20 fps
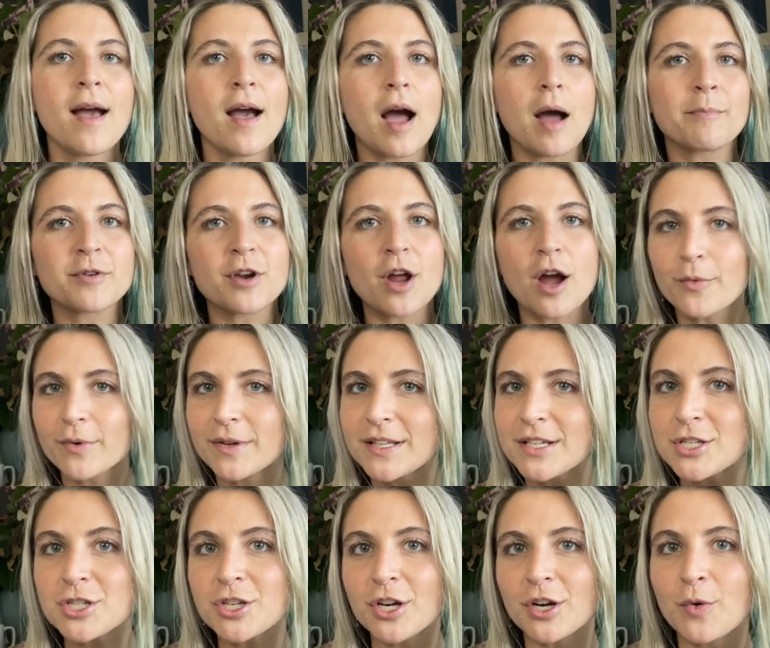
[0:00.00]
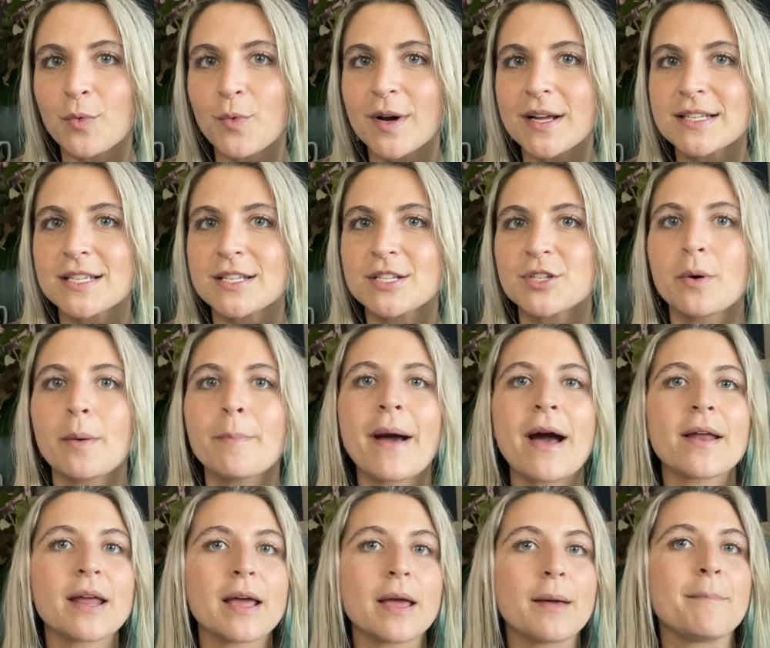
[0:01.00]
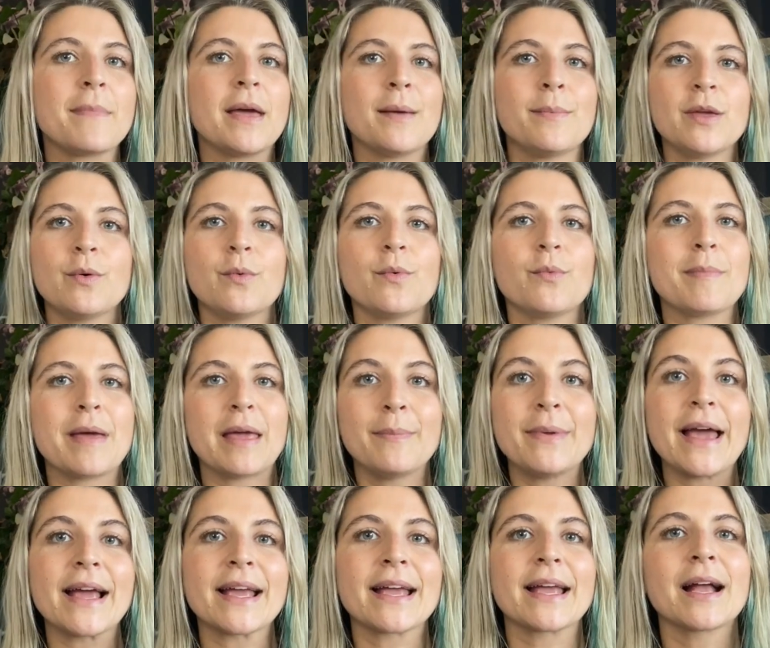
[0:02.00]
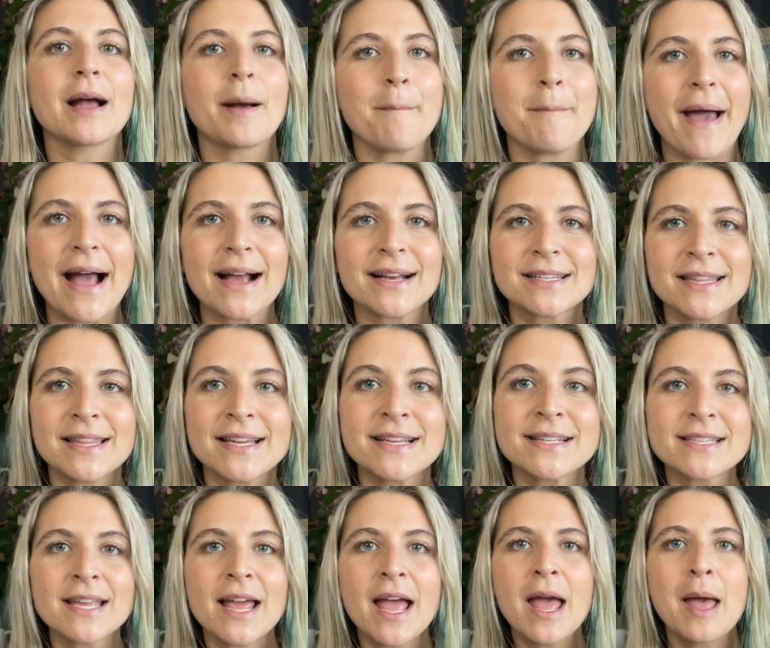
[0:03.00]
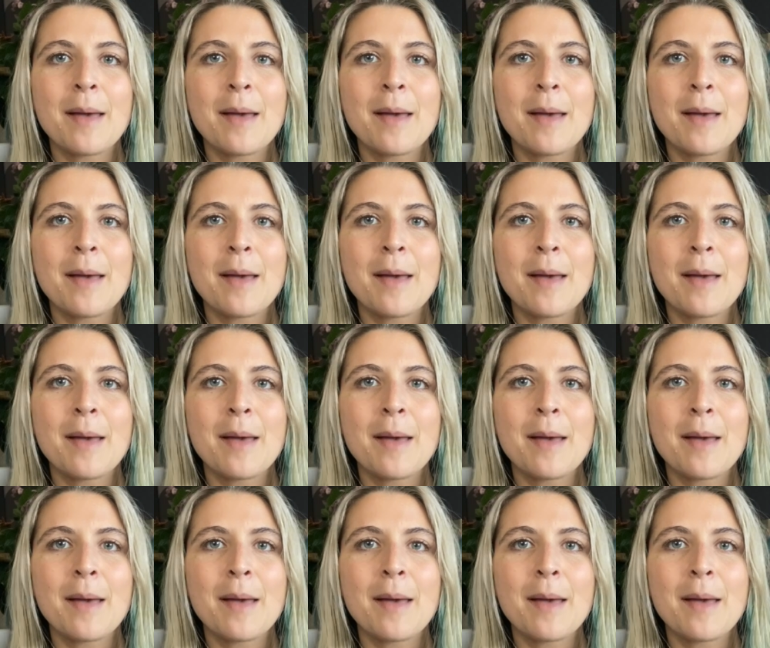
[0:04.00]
I'm not really sure what to do about it. Maybe I can come back to this.